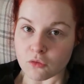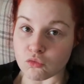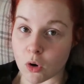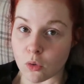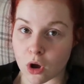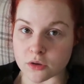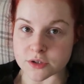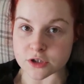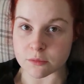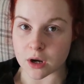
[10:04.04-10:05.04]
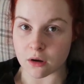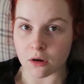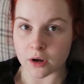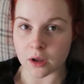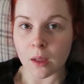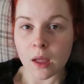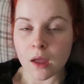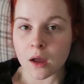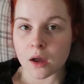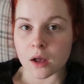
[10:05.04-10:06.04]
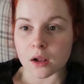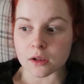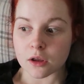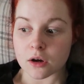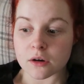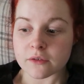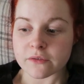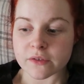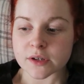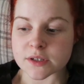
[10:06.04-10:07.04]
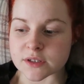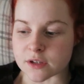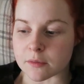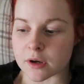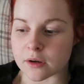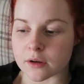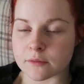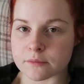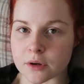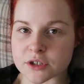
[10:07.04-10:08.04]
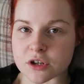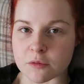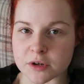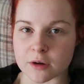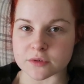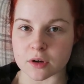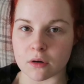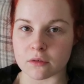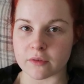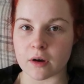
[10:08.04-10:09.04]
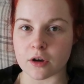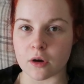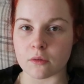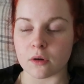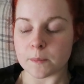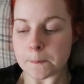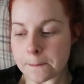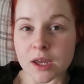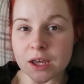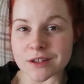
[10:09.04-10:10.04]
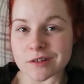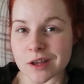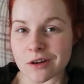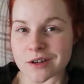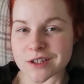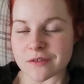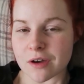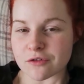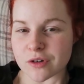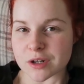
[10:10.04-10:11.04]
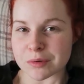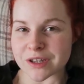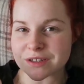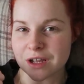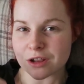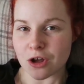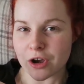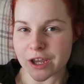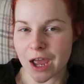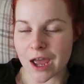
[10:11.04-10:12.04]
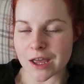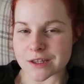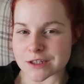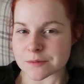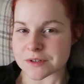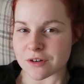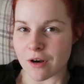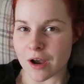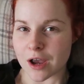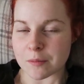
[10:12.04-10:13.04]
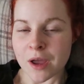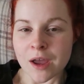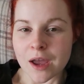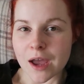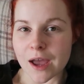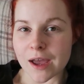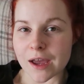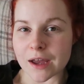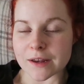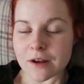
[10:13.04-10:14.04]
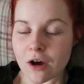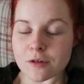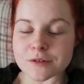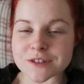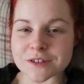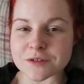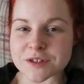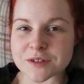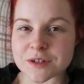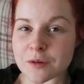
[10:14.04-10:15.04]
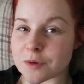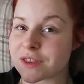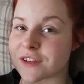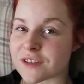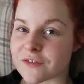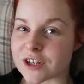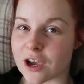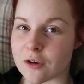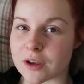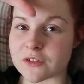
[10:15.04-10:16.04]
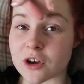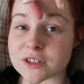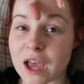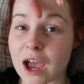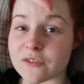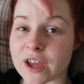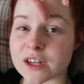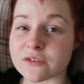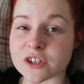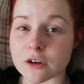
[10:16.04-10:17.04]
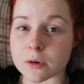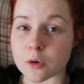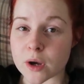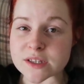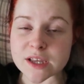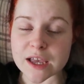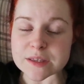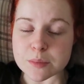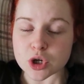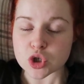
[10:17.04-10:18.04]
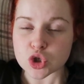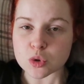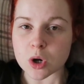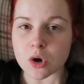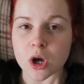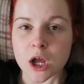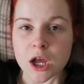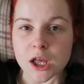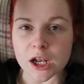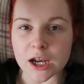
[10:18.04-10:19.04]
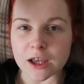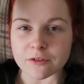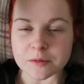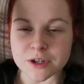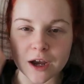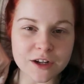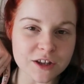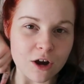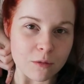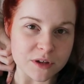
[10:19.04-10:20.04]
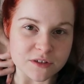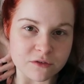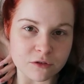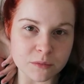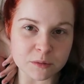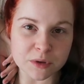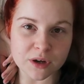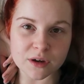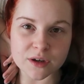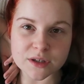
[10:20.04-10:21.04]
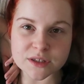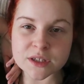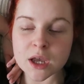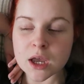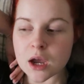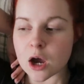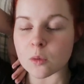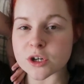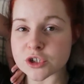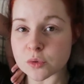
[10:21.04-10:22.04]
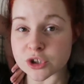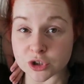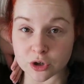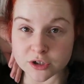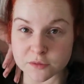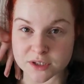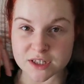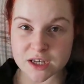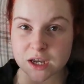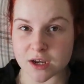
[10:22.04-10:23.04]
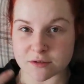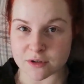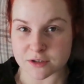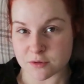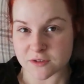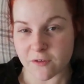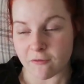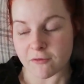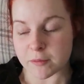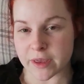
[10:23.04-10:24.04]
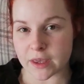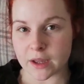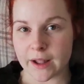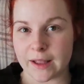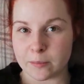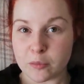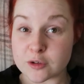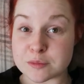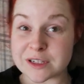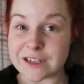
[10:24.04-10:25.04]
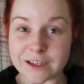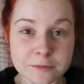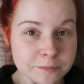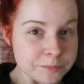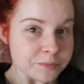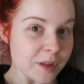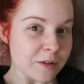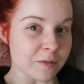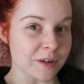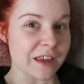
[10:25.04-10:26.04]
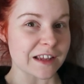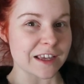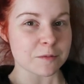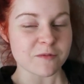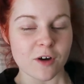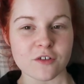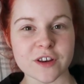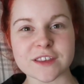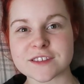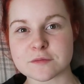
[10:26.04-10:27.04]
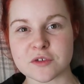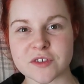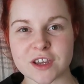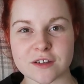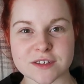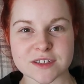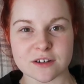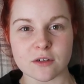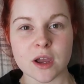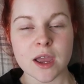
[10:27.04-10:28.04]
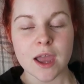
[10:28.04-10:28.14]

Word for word: Roll on summer. I love summer. I just like being able to go out without a coat on. Until then, guys, if you haven't already, please like and subscribe. And I will see you all soon with another video. If you guys have any video requests, as per usual, leave them down in the comments for me, because I want to do what you guys want to see, as well as what's fun for me and possibly Liam. I want to get Liam involved in some more videos still,